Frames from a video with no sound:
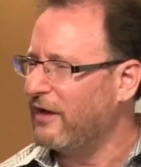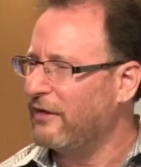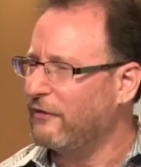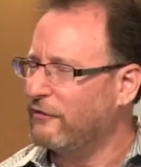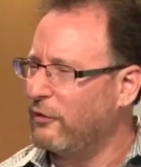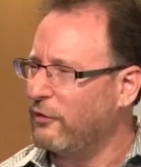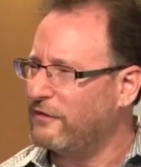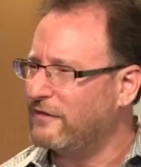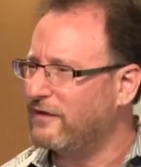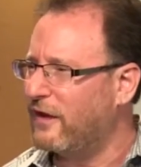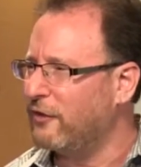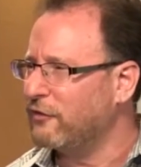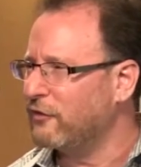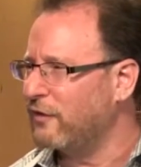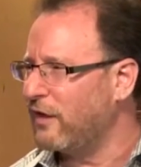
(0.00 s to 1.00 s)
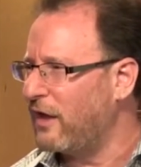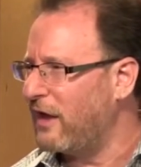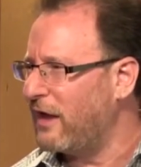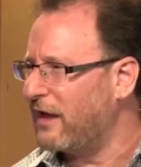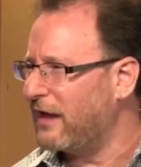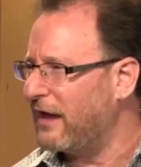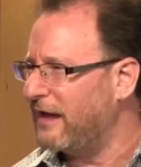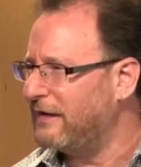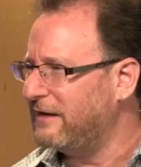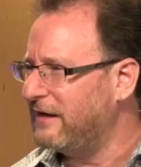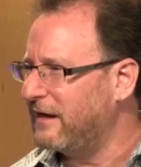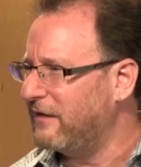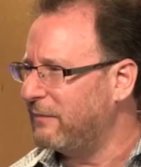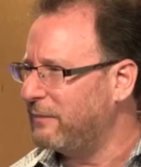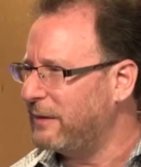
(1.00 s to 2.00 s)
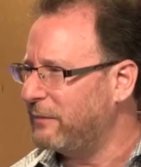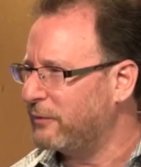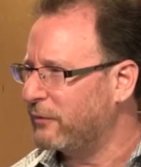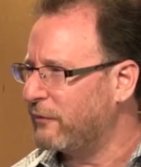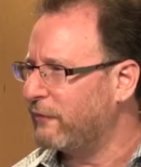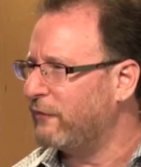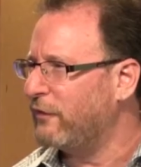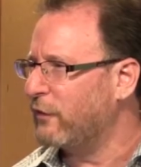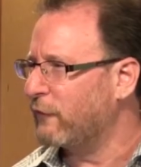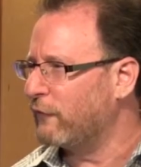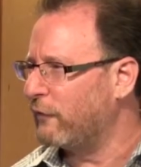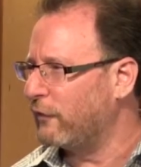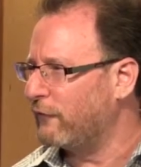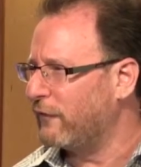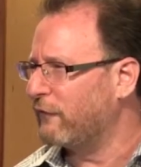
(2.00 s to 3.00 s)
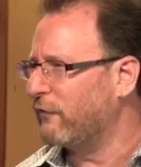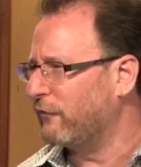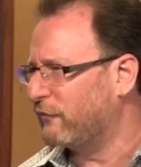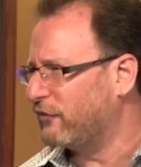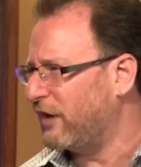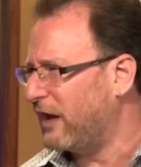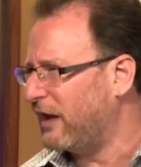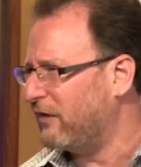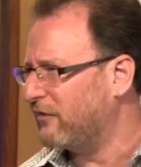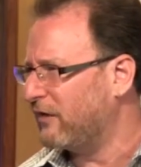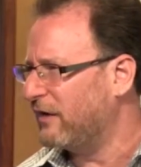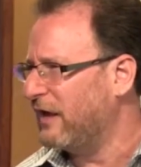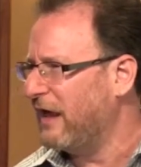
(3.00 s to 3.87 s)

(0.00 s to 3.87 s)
there's always this underlying idea that people are fearful of change,